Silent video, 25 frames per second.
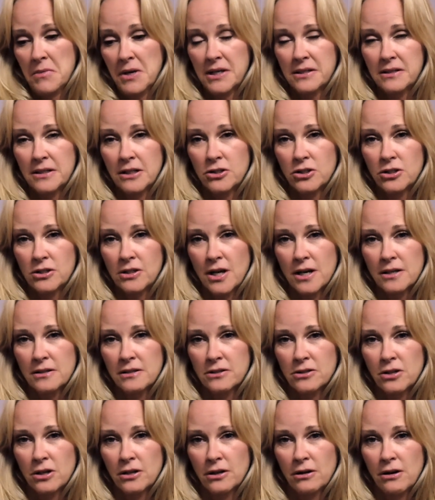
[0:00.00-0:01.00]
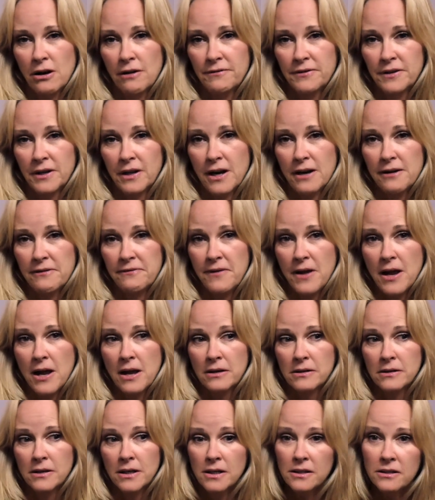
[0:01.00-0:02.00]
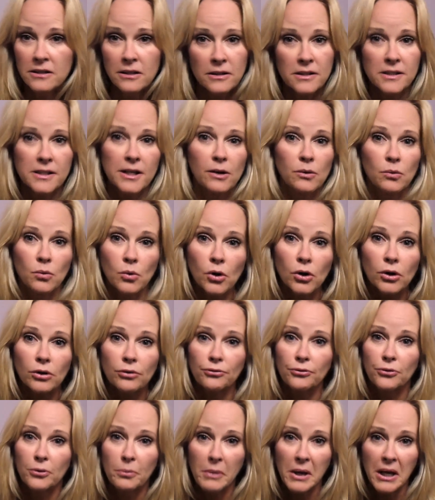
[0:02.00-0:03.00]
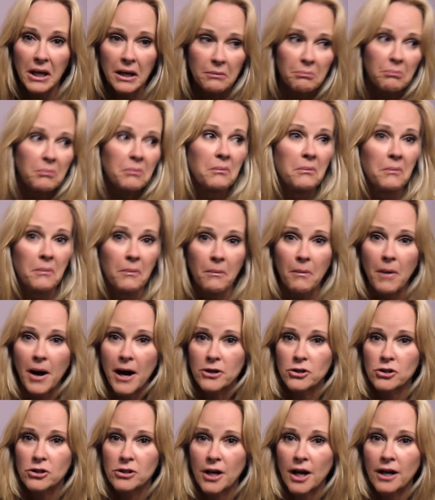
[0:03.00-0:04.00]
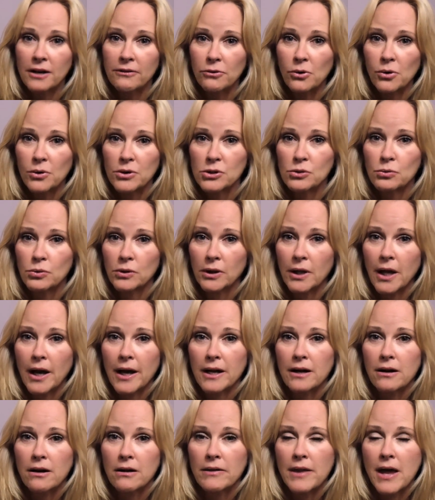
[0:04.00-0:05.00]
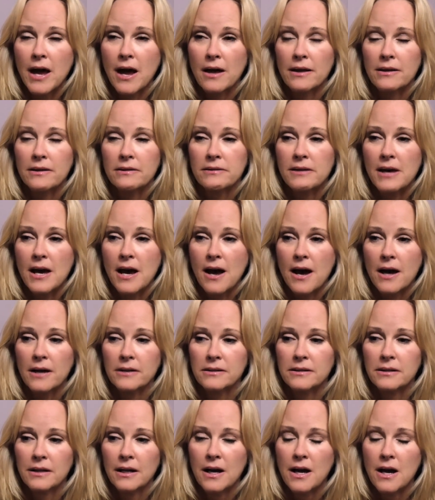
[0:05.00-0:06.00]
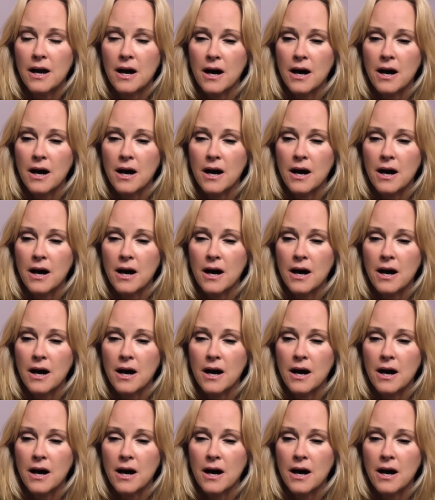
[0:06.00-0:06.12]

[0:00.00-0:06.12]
Because I just kind of started off the cuff, and since that worked for me, I just kind of always relied on that